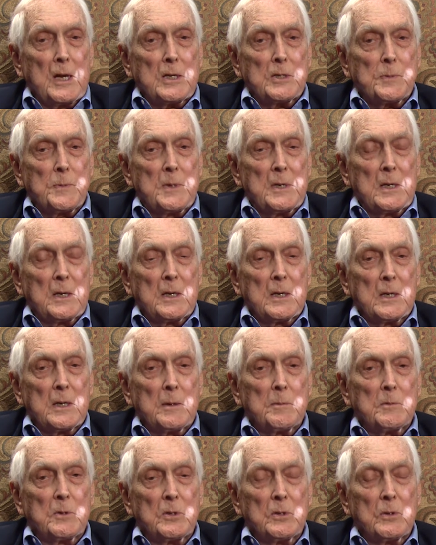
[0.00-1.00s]
asked me to
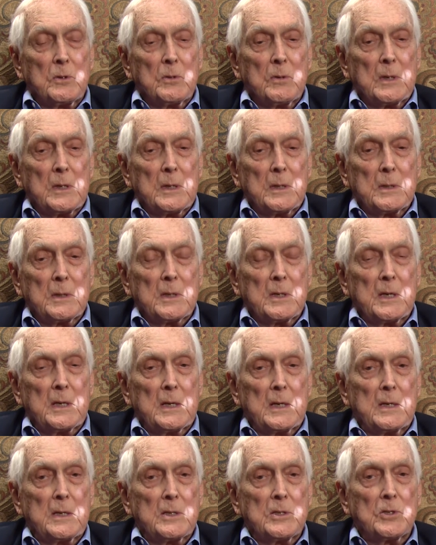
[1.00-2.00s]
come to uh,
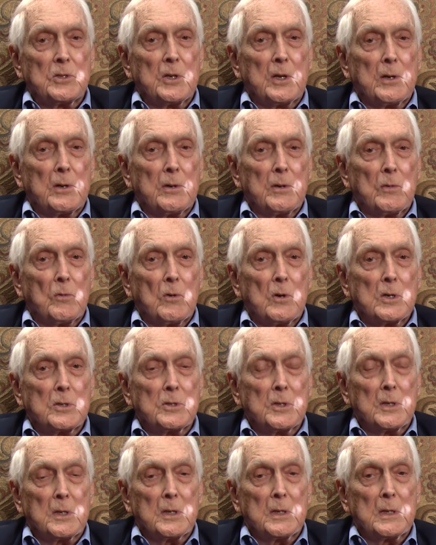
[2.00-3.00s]
Kennedy Center in
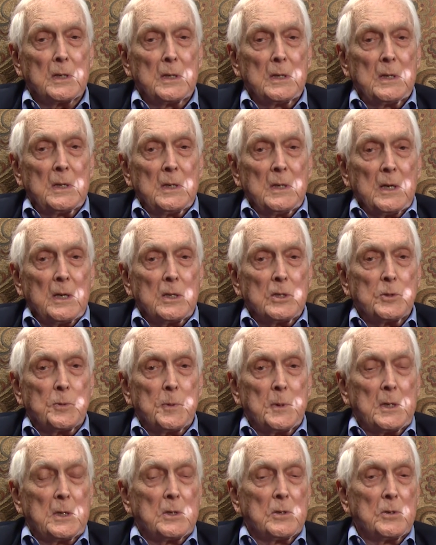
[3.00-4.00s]
Washington and
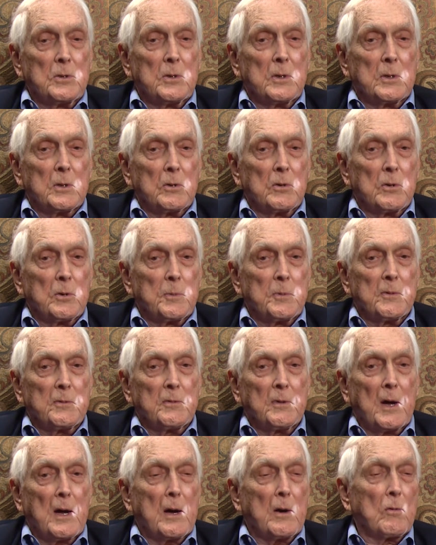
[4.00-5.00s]
speak to a group of
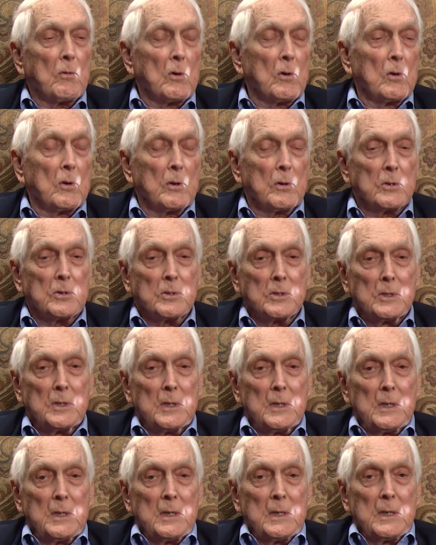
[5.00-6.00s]
high rollers
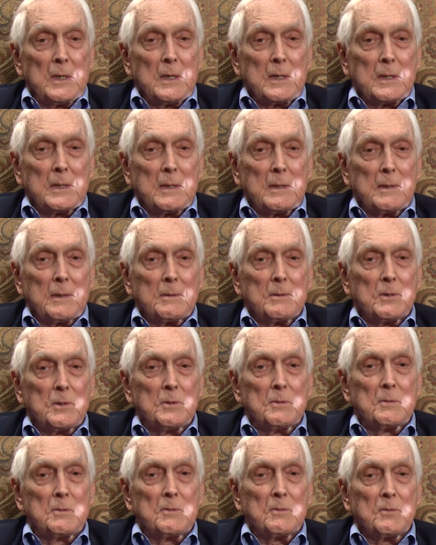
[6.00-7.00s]
uh,
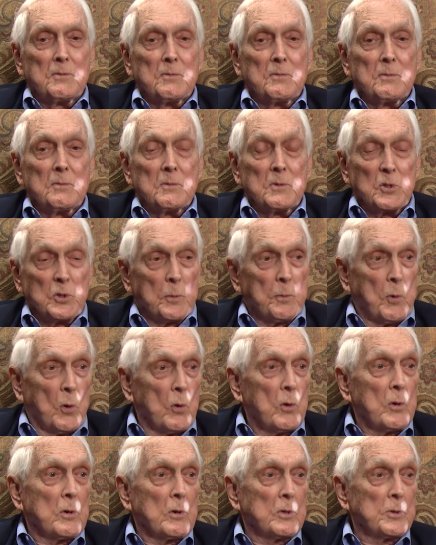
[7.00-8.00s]

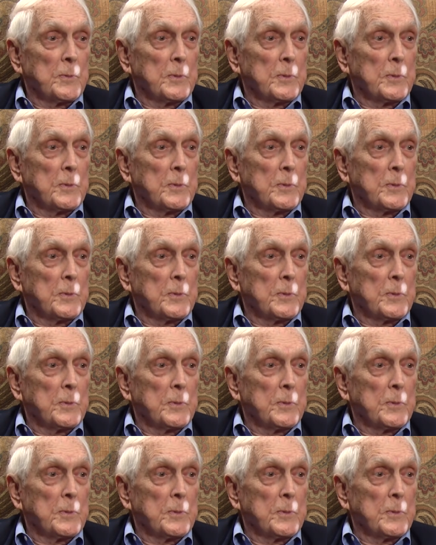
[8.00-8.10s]
supporters